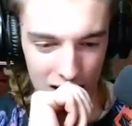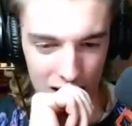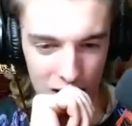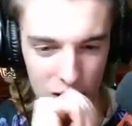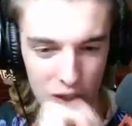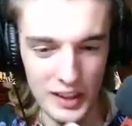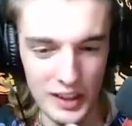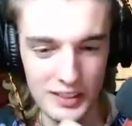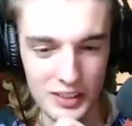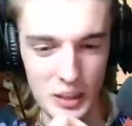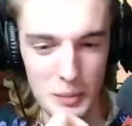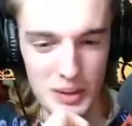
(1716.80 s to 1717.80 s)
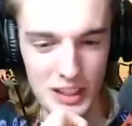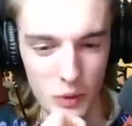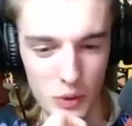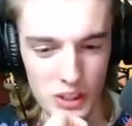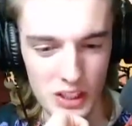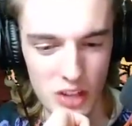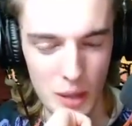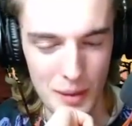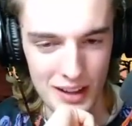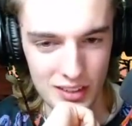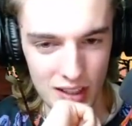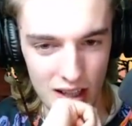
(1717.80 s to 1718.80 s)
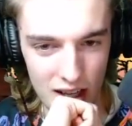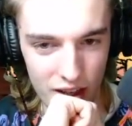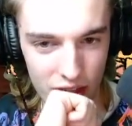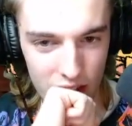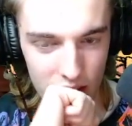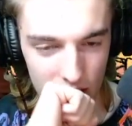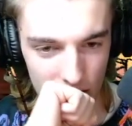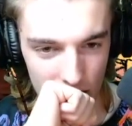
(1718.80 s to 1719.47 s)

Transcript: Dude, it's gonna be like a really dumb idea, I think.